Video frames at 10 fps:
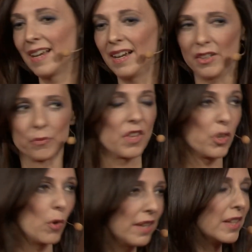
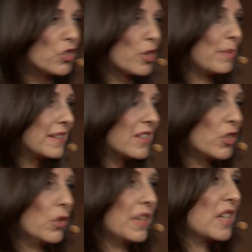the Quiet Leadership
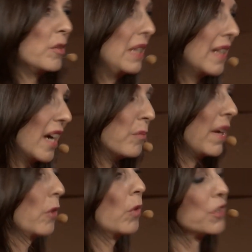Institute is going to be led
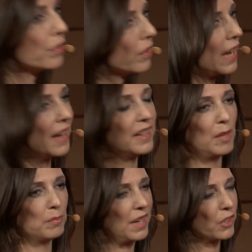by a wonderful guy
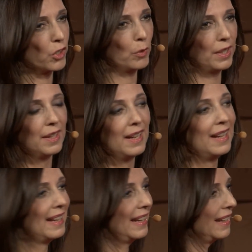named Mike Irwin.
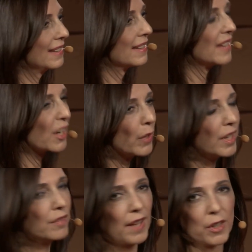He's a
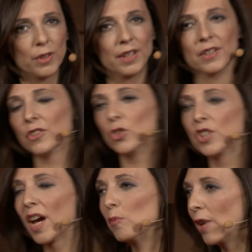decorated veteran,
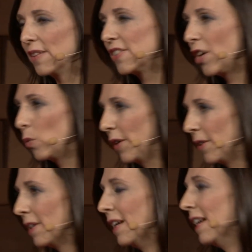2-time Bronze Star
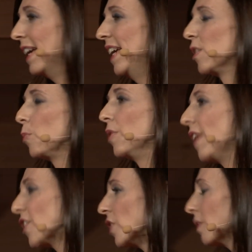winner. He's a
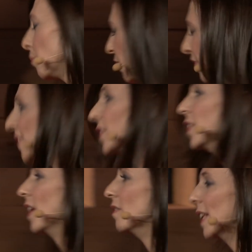
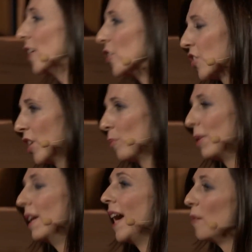professor of leadership
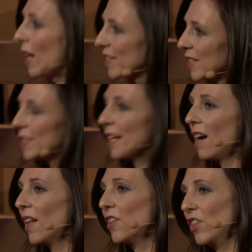and positive
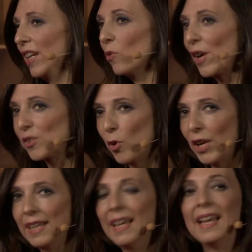psychology at West
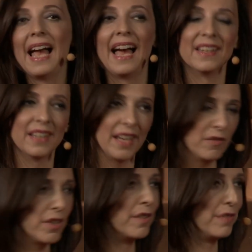Point and a
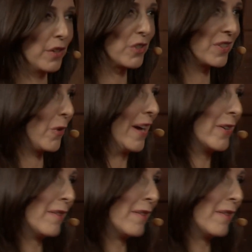very fierce quiet